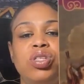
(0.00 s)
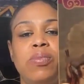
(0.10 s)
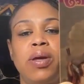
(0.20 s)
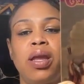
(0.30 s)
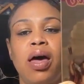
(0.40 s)

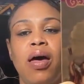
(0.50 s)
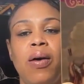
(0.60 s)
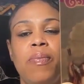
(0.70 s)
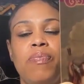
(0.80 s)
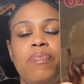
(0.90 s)
Gemini.
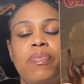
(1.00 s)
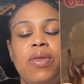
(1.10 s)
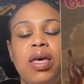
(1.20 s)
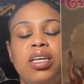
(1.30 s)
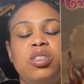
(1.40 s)

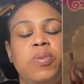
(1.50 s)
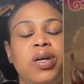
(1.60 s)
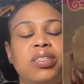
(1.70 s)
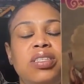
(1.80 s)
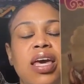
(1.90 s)

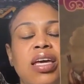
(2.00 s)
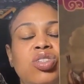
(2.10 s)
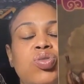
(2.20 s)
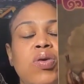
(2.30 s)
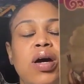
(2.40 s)
Spirit's saying
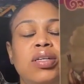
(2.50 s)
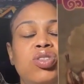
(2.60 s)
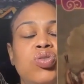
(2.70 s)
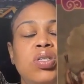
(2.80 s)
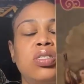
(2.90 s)

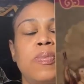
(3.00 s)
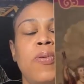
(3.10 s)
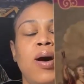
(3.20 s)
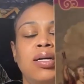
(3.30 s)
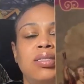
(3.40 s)
trust the
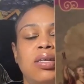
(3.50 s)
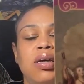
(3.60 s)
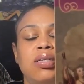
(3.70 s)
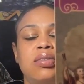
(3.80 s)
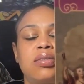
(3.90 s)

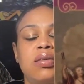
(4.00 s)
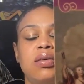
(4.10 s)
process.